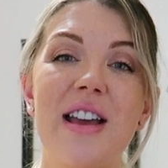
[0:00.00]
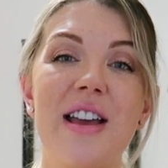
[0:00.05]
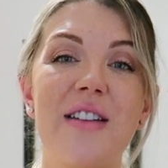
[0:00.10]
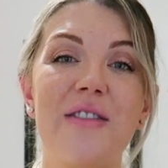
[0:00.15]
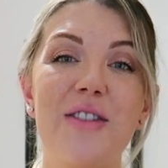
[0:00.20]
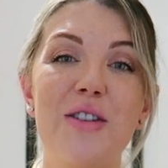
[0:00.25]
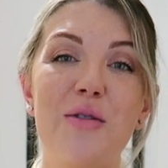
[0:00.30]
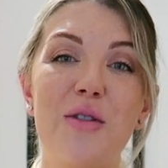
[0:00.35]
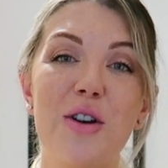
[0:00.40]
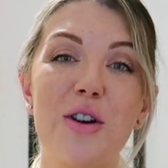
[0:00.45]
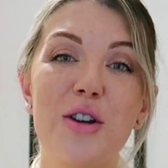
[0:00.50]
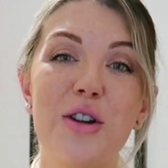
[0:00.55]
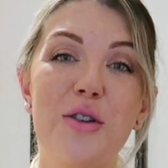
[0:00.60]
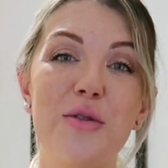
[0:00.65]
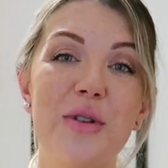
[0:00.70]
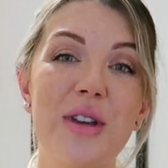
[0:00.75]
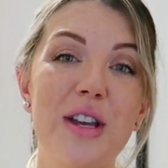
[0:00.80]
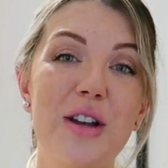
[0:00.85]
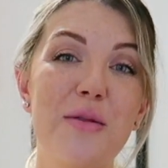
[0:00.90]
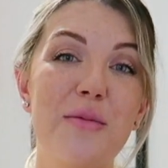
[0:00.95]
If you are
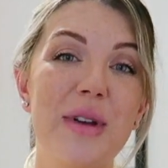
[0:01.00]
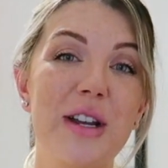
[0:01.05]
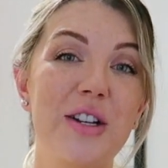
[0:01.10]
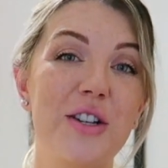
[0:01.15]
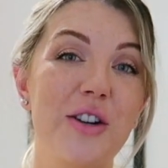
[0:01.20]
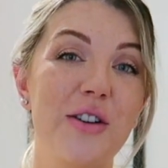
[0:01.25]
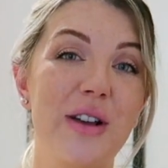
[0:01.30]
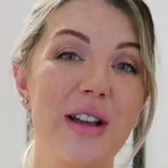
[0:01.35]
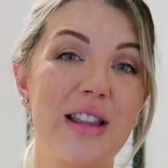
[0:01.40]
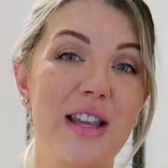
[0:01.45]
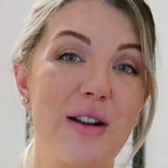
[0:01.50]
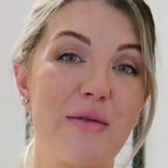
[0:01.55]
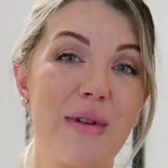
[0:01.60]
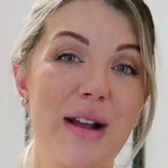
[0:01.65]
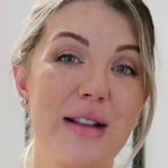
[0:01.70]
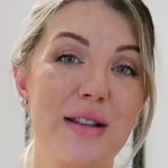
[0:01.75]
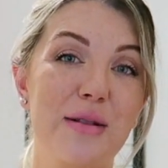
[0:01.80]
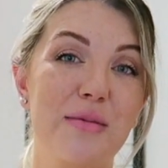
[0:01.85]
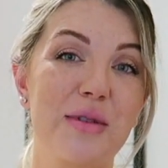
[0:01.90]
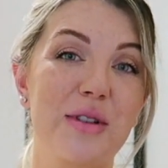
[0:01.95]
new here, make sure you hit that
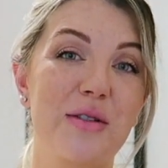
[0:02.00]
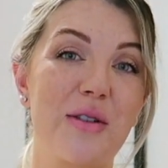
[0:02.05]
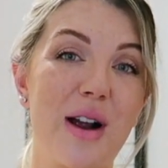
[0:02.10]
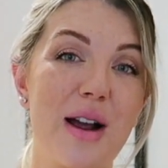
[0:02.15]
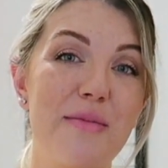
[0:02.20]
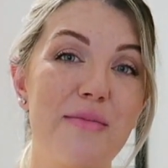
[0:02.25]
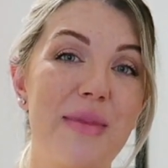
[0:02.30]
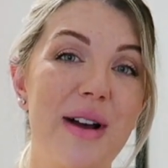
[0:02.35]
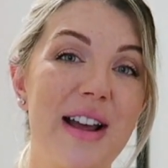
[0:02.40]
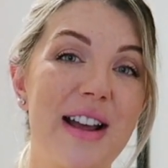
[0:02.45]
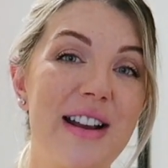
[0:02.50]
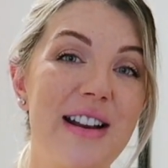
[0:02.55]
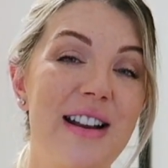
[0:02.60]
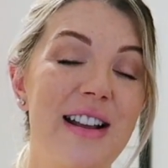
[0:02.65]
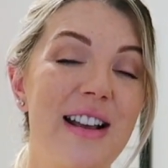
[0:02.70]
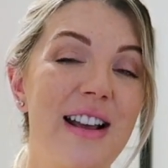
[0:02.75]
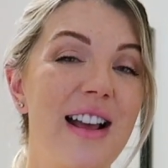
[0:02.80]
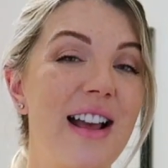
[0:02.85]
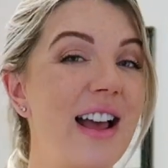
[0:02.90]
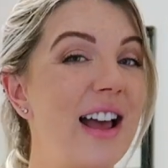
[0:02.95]
red subscribe
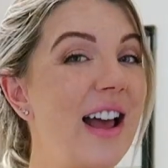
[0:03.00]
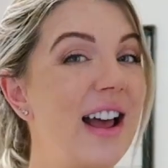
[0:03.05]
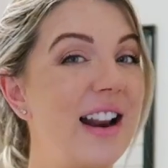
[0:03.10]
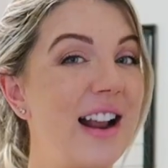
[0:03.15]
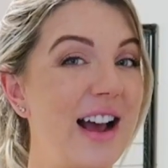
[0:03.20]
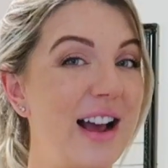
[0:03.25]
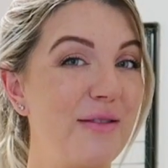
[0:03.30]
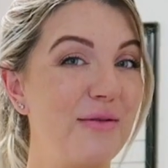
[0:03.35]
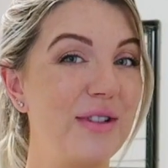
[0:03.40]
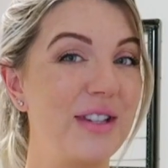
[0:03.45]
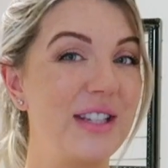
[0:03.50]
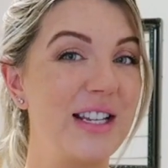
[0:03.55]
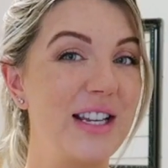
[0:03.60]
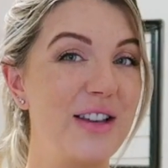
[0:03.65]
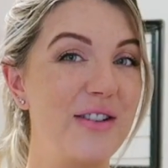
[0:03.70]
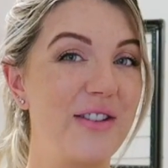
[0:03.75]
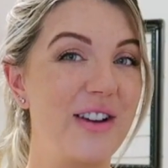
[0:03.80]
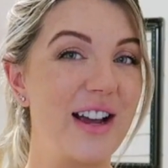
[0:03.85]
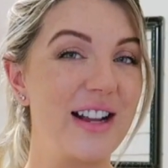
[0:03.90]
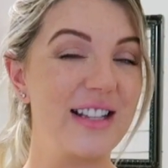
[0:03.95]
button, and I will see
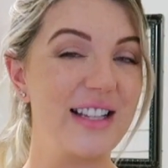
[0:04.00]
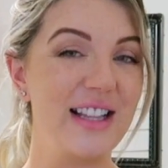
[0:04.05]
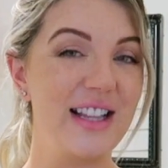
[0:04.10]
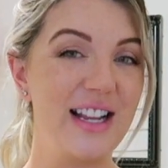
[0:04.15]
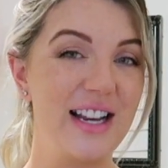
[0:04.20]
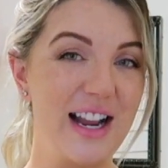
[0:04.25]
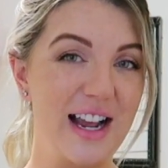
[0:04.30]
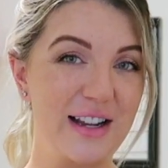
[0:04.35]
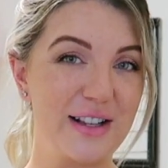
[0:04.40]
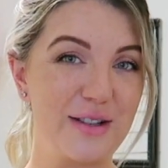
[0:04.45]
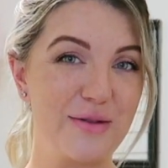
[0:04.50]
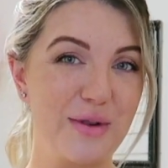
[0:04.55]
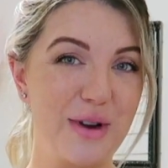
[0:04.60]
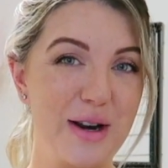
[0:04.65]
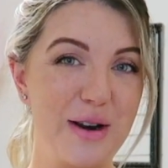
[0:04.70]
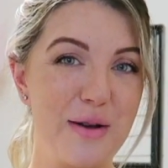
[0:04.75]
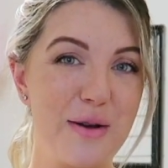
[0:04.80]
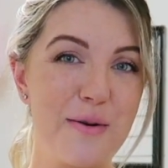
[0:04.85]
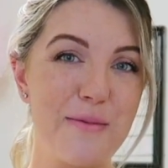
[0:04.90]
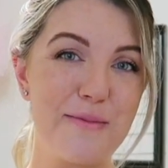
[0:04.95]
you guys in the next
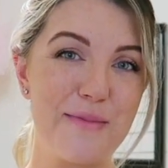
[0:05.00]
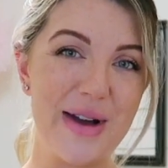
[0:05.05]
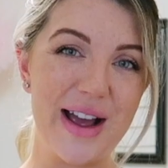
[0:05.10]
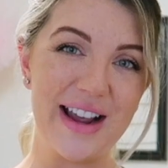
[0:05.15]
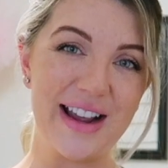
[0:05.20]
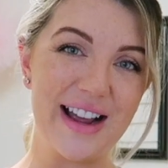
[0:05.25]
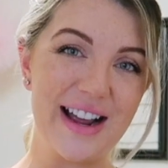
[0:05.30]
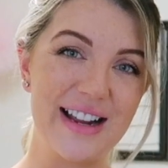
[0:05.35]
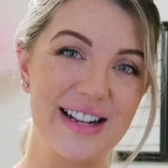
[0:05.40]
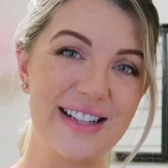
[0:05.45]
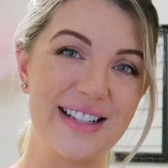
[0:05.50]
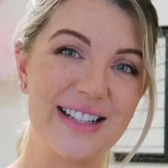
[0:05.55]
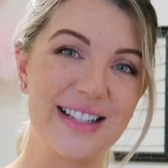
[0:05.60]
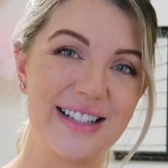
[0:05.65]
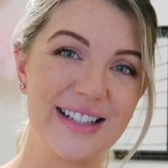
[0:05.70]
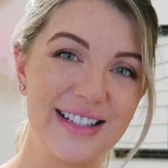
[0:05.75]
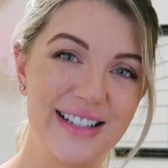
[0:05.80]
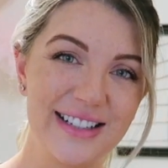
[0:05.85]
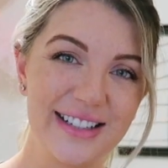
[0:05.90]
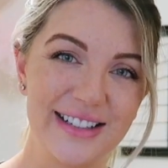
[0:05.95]
one. Bye, guys.